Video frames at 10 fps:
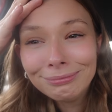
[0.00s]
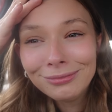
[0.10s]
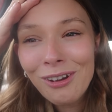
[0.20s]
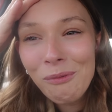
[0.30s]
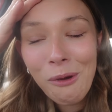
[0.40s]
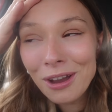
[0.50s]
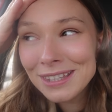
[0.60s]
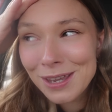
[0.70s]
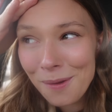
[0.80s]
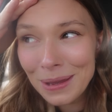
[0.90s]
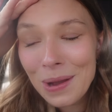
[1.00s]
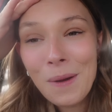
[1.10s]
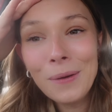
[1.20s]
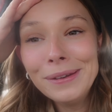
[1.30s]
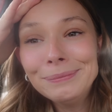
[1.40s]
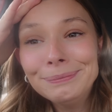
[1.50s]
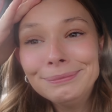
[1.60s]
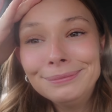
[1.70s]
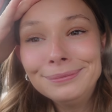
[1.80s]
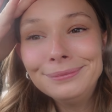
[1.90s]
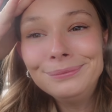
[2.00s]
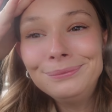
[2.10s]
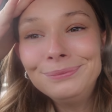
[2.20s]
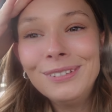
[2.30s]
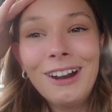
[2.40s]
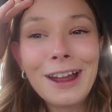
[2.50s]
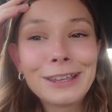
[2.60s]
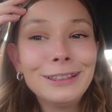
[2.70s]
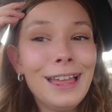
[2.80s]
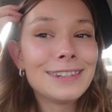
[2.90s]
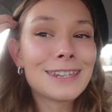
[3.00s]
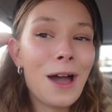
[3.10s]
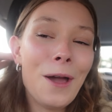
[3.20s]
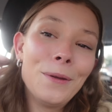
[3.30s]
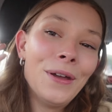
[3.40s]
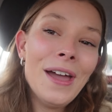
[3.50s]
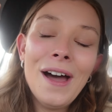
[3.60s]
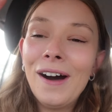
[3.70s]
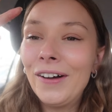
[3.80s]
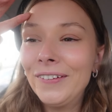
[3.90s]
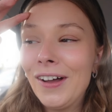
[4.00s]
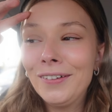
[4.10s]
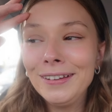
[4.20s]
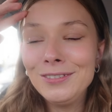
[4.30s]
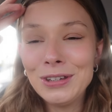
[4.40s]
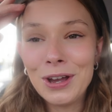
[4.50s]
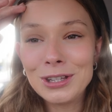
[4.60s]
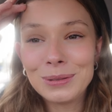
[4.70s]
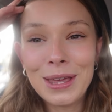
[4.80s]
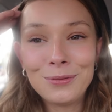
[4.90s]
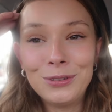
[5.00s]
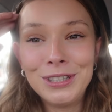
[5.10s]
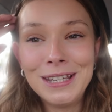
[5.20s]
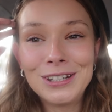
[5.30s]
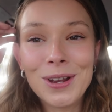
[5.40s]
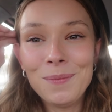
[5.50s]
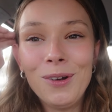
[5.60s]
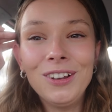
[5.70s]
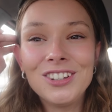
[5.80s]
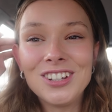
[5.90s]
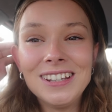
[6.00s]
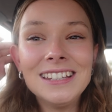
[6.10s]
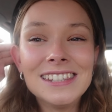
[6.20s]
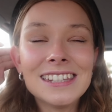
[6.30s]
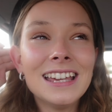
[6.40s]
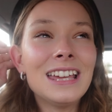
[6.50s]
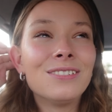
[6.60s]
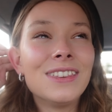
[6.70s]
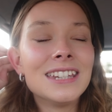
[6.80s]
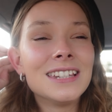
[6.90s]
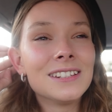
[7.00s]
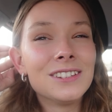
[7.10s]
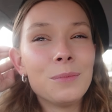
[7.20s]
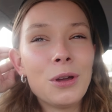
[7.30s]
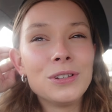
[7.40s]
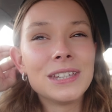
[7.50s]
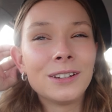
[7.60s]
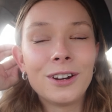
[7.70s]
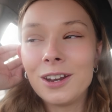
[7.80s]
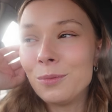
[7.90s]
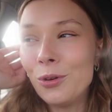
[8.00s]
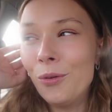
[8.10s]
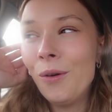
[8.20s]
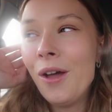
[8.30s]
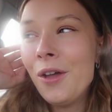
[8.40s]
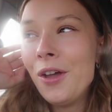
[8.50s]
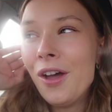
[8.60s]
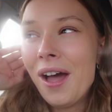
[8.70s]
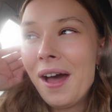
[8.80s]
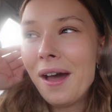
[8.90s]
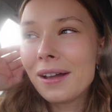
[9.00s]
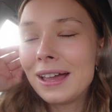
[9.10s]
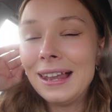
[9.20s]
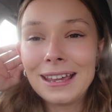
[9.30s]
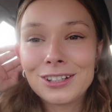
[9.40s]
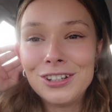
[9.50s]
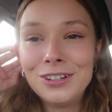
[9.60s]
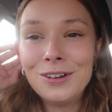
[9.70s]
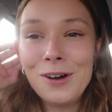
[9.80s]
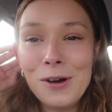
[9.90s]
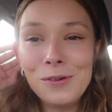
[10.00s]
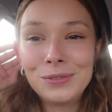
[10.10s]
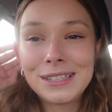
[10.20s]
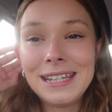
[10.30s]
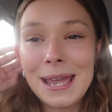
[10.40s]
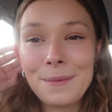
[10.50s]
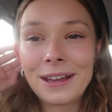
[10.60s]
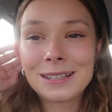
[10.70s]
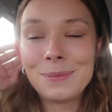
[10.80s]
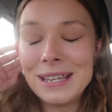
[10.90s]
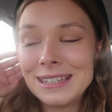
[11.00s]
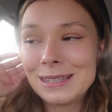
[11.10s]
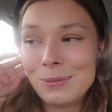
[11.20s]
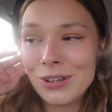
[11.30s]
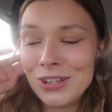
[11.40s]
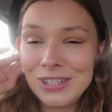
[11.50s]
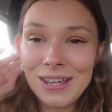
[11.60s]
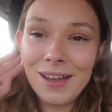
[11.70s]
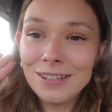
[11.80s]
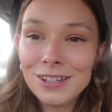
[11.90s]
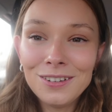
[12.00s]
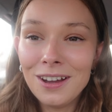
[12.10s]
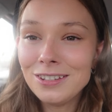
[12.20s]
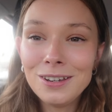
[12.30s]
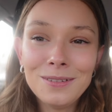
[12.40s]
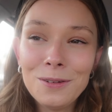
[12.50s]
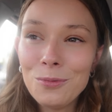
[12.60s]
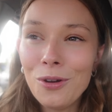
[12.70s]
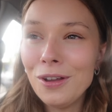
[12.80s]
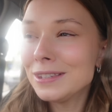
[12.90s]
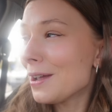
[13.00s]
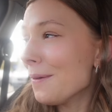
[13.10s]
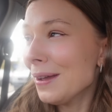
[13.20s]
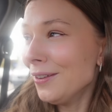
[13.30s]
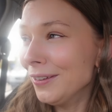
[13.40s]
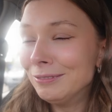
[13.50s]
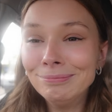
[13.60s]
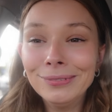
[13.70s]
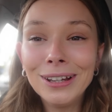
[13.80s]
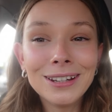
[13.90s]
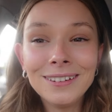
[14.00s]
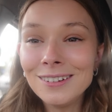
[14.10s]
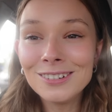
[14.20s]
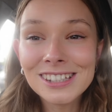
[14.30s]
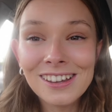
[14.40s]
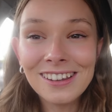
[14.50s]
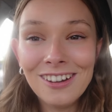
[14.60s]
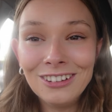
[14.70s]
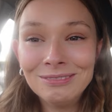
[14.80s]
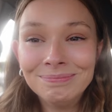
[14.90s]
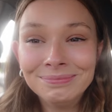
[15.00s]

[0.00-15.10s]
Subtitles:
What is going on? Right, let's go. I'll leave you guys with that footage. Apologies if this isn't the most incredible collection of TK Maxx bits, because I don't know what is going on. I don't know what's going on.